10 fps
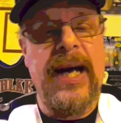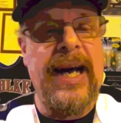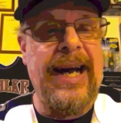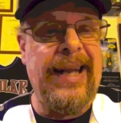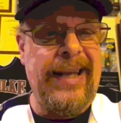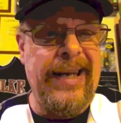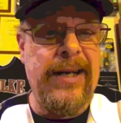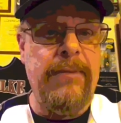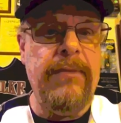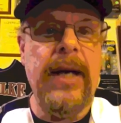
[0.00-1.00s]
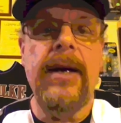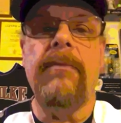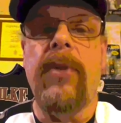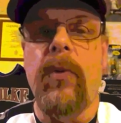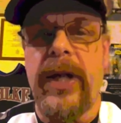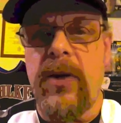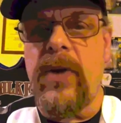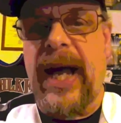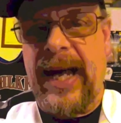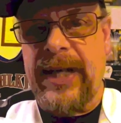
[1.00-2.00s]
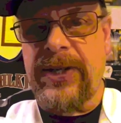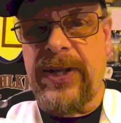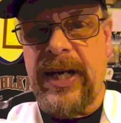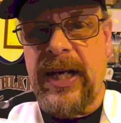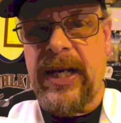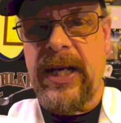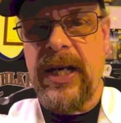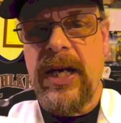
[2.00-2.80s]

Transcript: I like them. But what do you guys think?